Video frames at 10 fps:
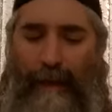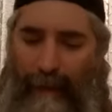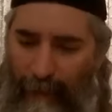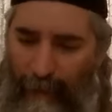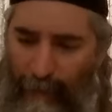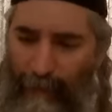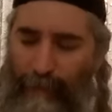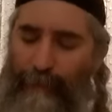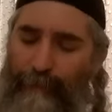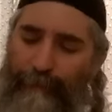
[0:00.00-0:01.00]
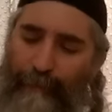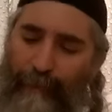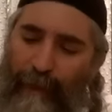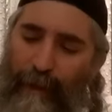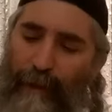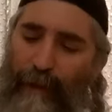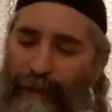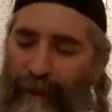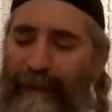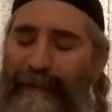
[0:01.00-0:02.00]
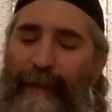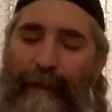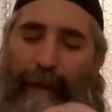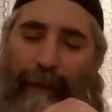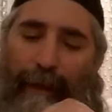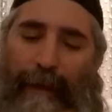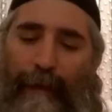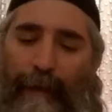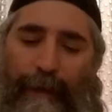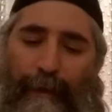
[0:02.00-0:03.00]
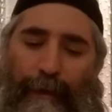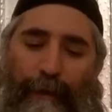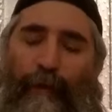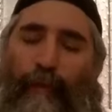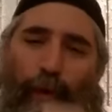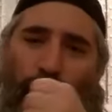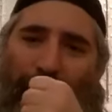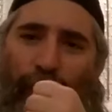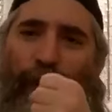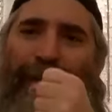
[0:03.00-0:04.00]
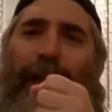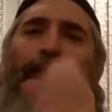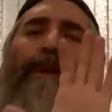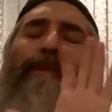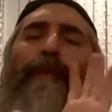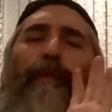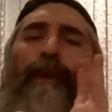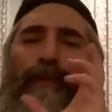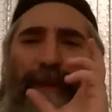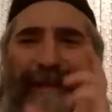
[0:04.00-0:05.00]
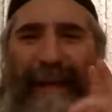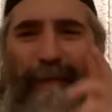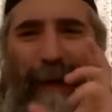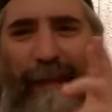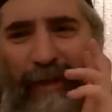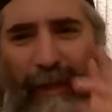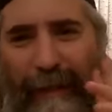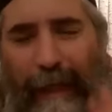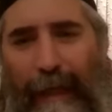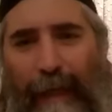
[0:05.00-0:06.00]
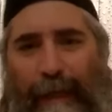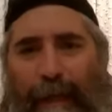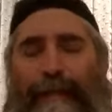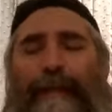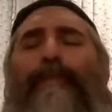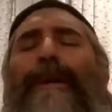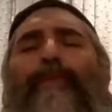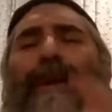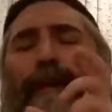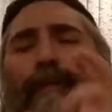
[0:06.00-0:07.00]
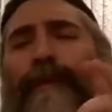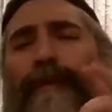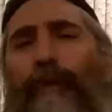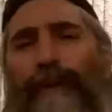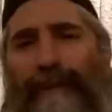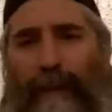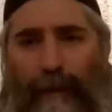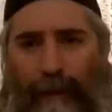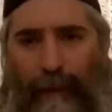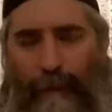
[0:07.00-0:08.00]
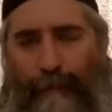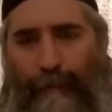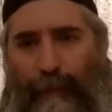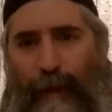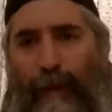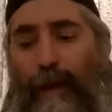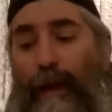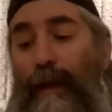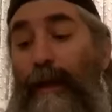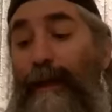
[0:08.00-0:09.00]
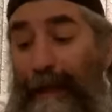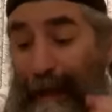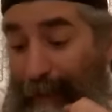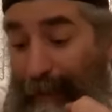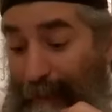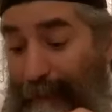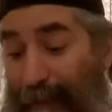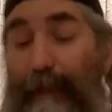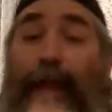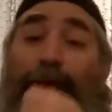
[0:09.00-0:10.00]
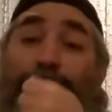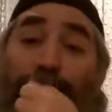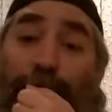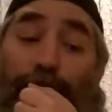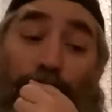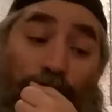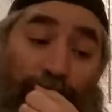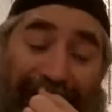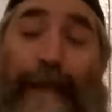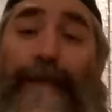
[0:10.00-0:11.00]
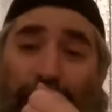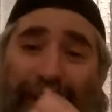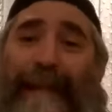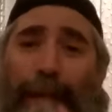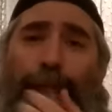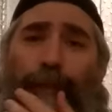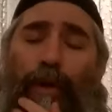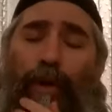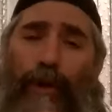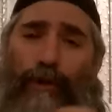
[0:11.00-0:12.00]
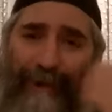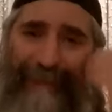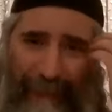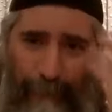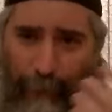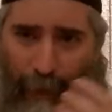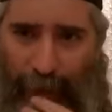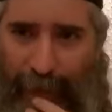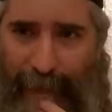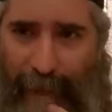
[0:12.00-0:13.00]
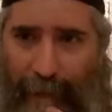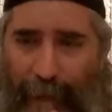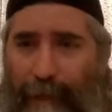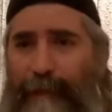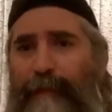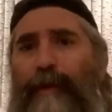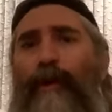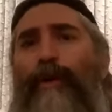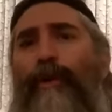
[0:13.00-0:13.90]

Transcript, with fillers: Here, you have to understand what, what, what are we, when we say man what, what are we focusing on? Like I, like I said, if the, the, the simple the simple understanding is,